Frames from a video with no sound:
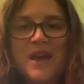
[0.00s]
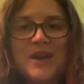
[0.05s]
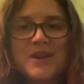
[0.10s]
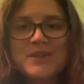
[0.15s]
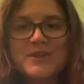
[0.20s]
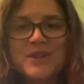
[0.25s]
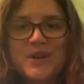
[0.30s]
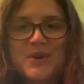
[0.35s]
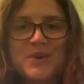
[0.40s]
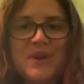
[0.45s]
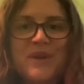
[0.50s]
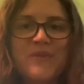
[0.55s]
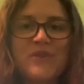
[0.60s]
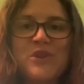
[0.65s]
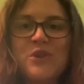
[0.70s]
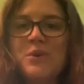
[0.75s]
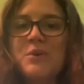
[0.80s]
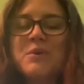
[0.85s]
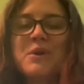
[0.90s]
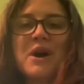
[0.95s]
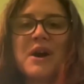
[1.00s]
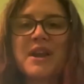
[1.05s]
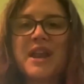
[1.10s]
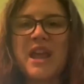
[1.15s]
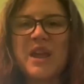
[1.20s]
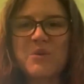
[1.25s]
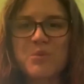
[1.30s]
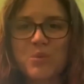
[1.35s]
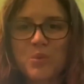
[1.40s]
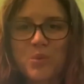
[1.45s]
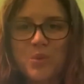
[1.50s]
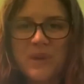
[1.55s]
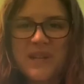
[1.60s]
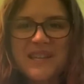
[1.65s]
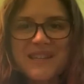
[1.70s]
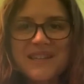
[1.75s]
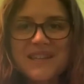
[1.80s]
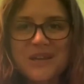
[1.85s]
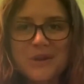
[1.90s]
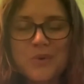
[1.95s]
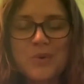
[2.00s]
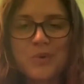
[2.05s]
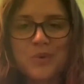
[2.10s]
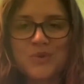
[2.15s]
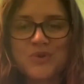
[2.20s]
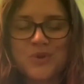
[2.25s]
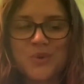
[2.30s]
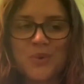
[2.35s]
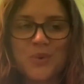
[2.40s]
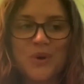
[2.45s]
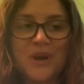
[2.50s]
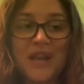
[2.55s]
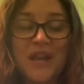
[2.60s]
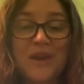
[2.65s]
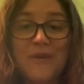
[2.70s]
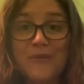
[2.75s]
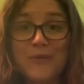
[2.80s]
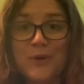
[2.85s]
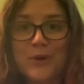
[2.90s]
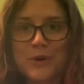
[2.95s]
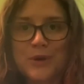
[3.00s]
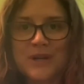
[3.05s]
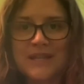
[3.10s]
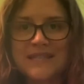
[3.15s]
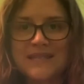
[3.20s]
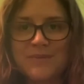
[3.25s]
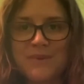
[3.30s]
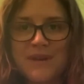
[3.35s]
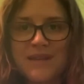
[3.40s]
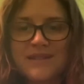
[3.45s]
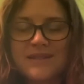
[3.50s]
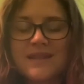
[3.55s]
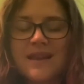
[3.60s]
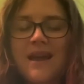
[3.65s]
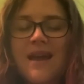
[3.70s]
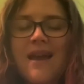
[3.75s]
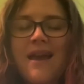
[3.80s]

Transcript: So if you got a really cool toy for Christmas